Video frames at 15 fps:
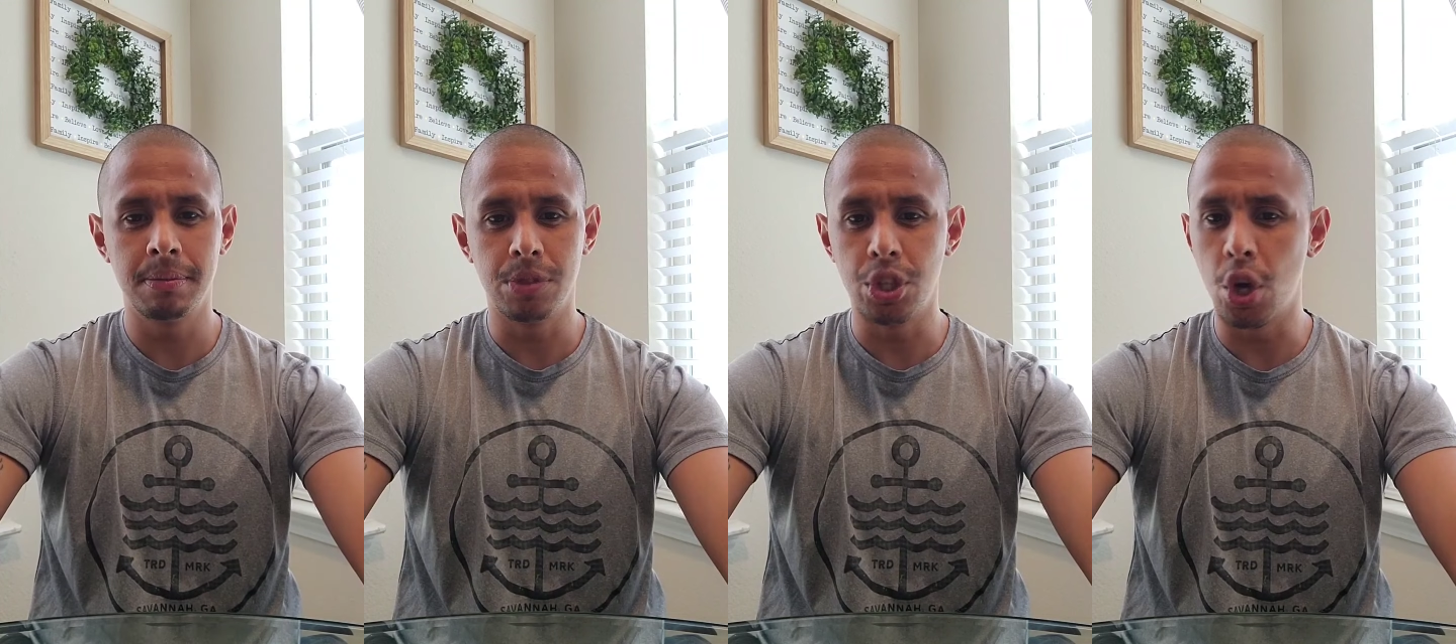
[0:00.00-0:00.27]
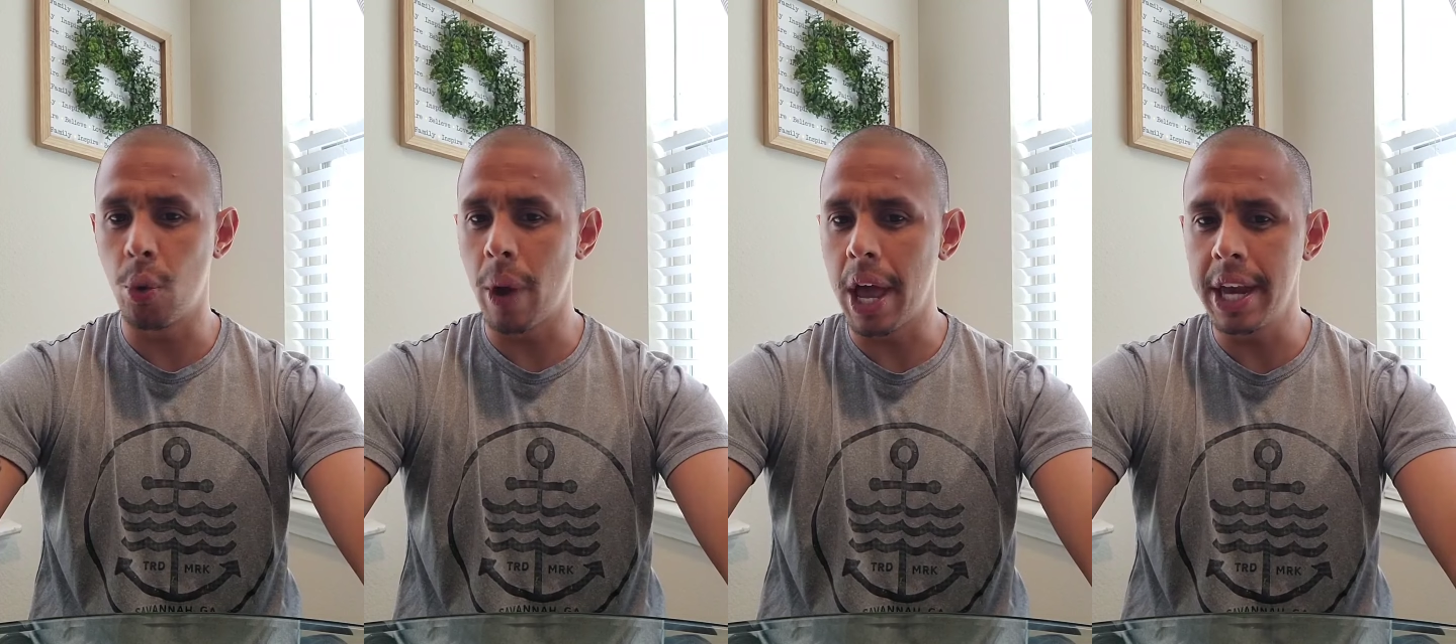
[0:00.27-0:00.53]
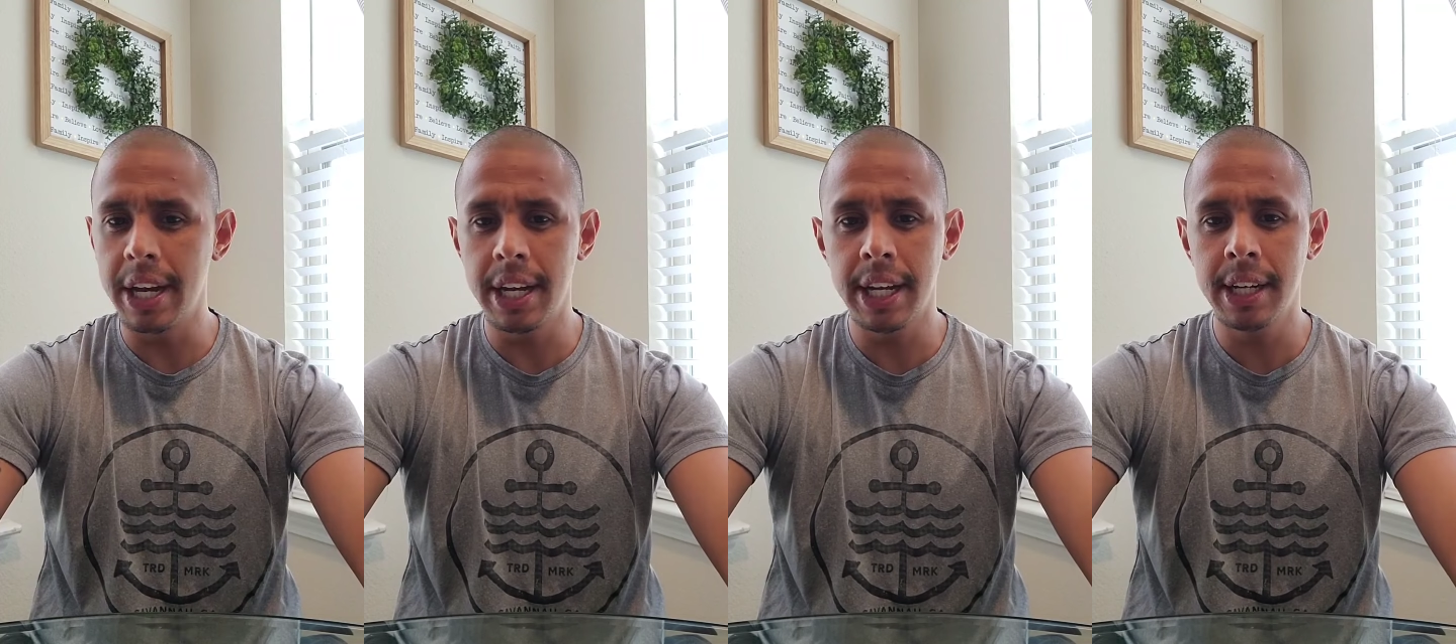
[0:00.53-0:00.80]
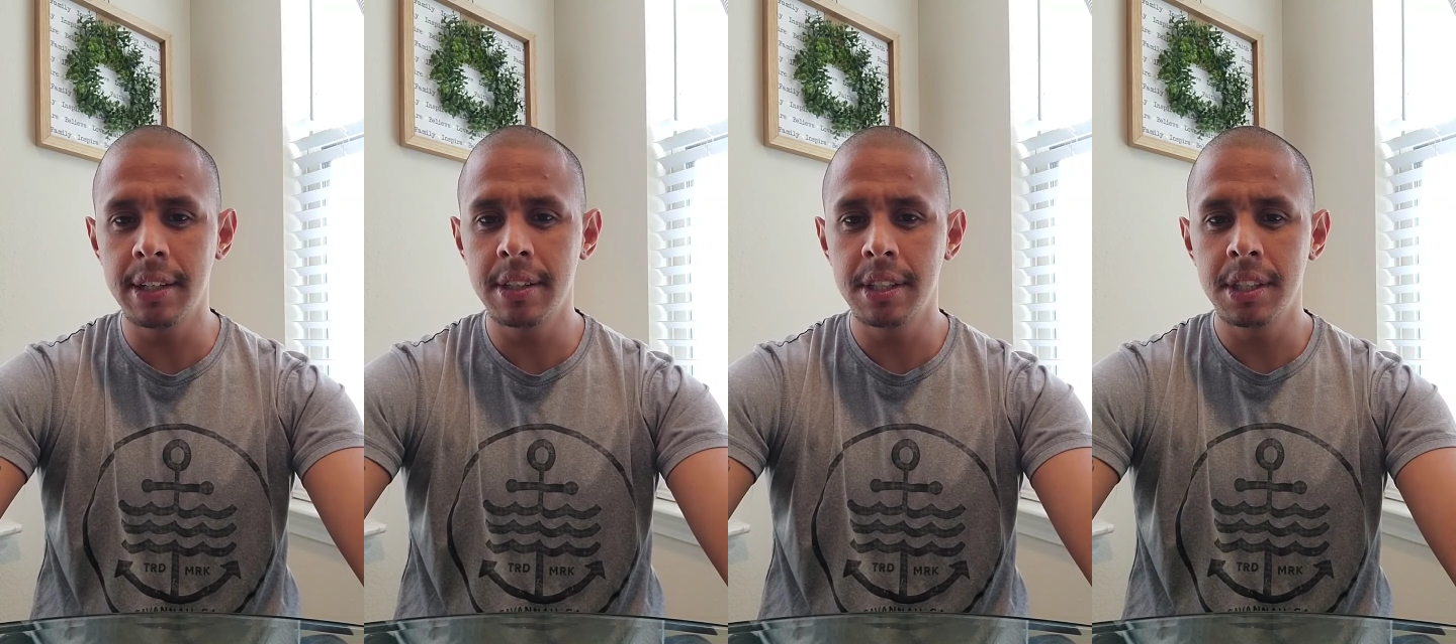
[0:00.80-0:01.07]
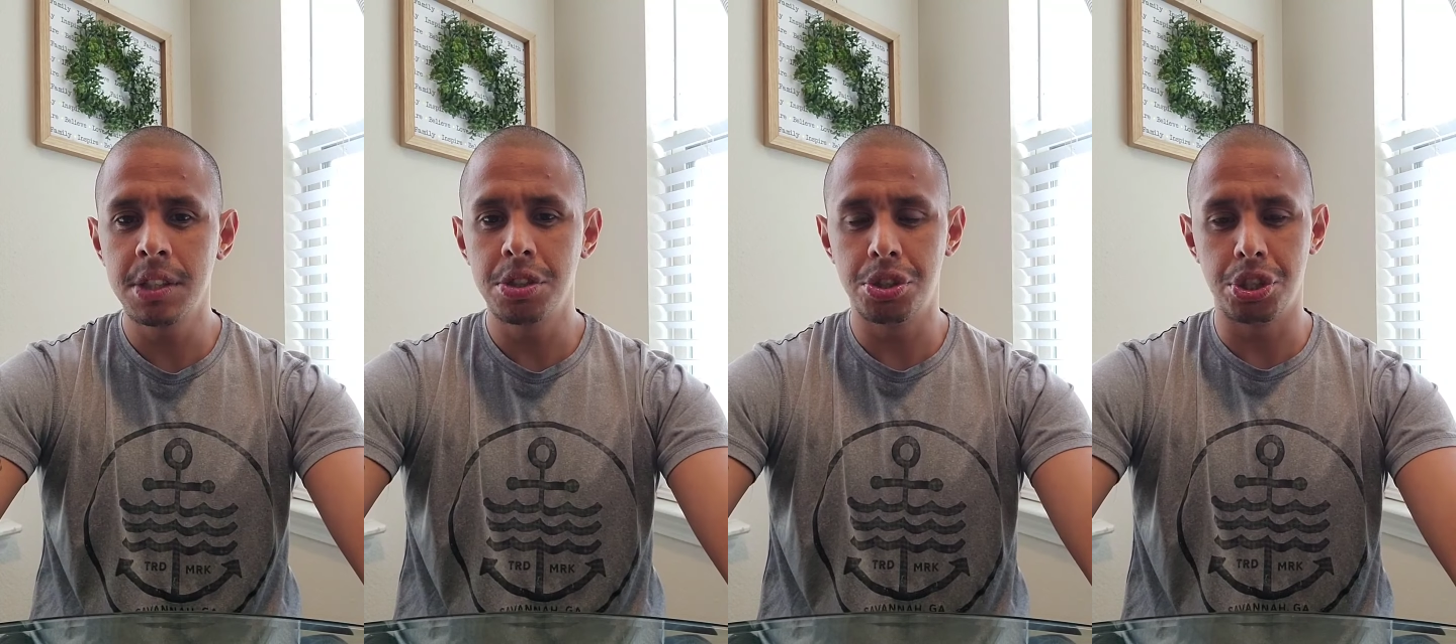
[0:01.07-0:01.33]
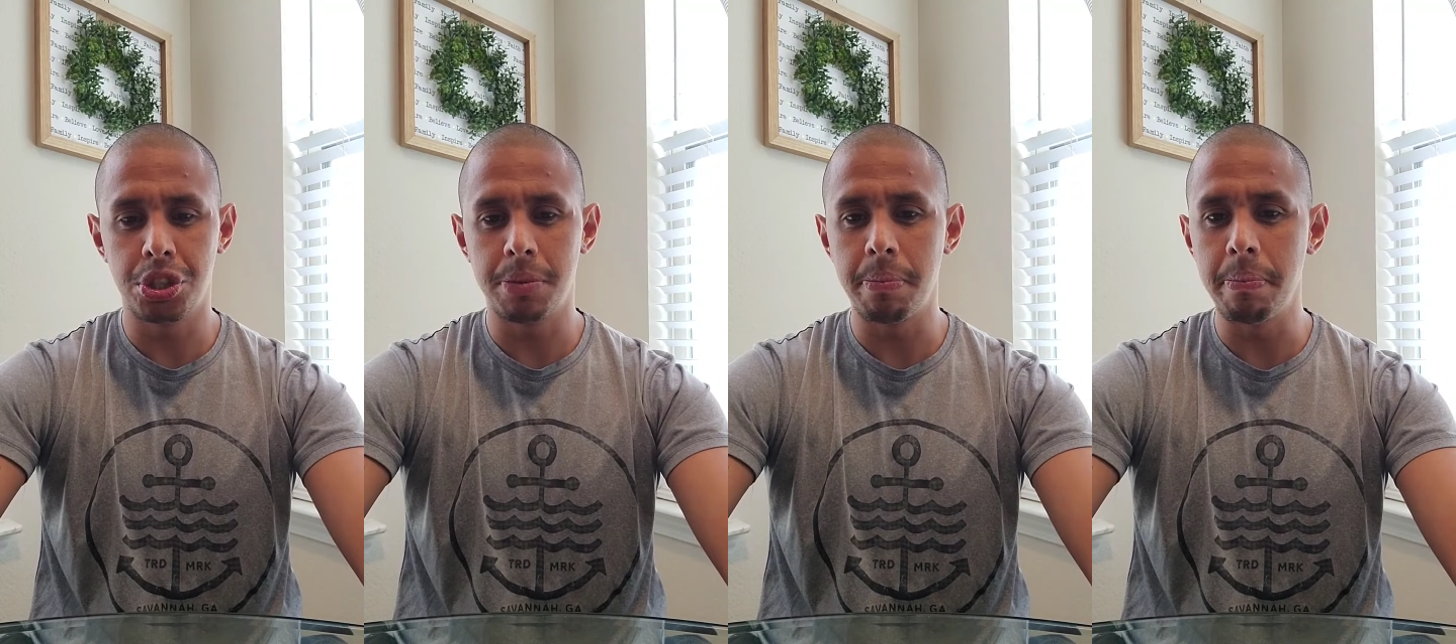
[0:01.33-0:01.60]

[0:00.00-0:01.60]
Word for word: No editing, just